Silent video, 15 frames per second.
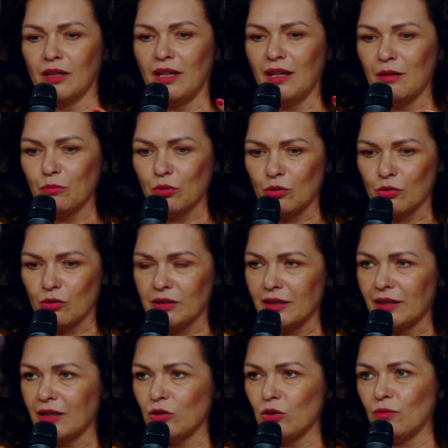
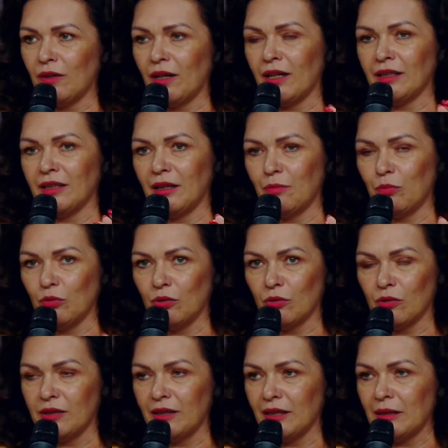disposable uh, cups,
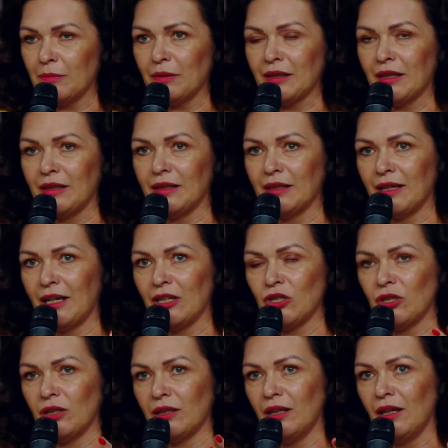uh, disposable
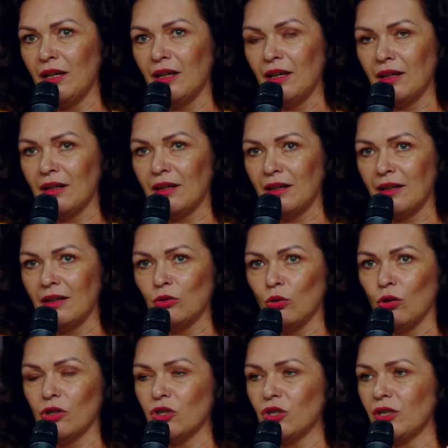plates, etc.
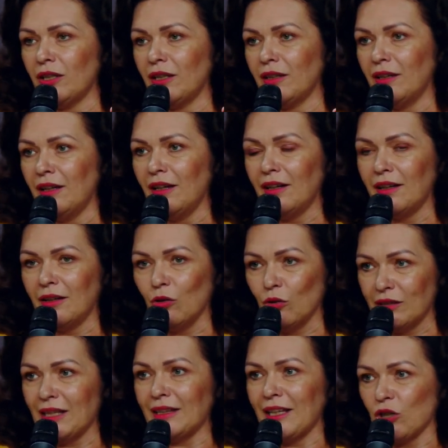So
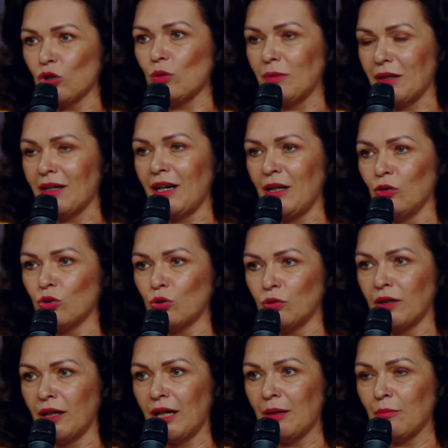sometimes we are
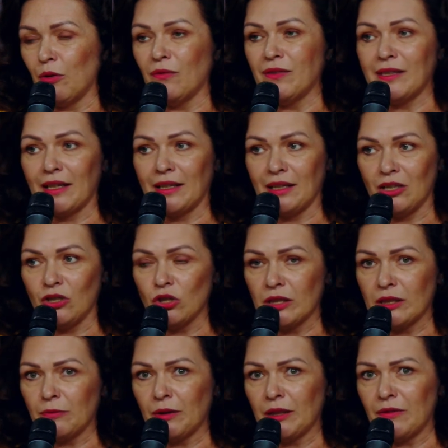multitaskers
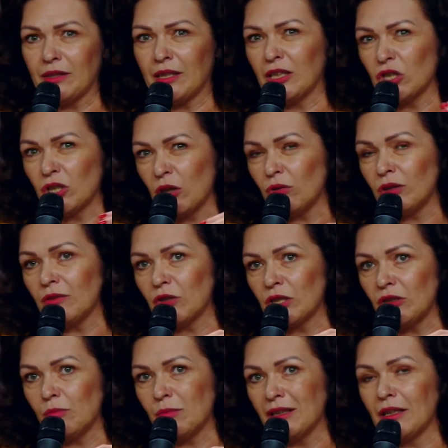and we are
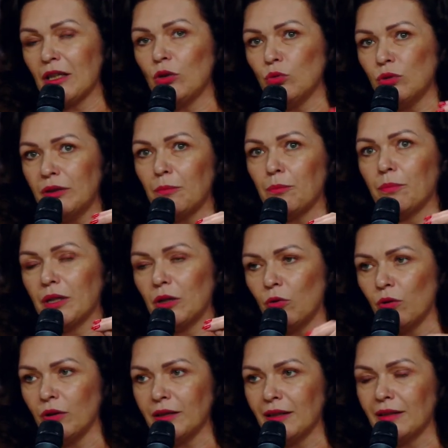
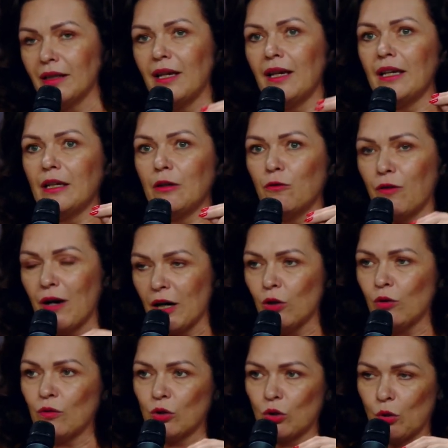multidisciplinary experts. So
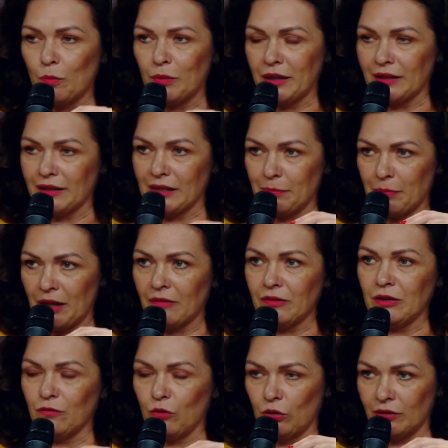we do a lot of
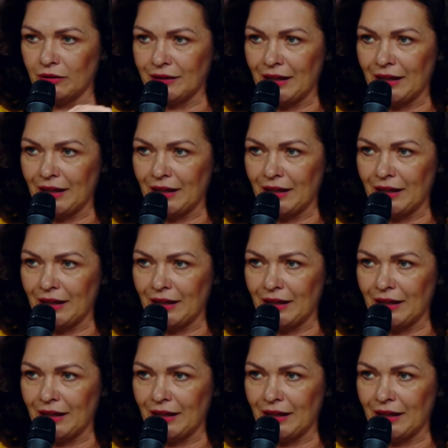things.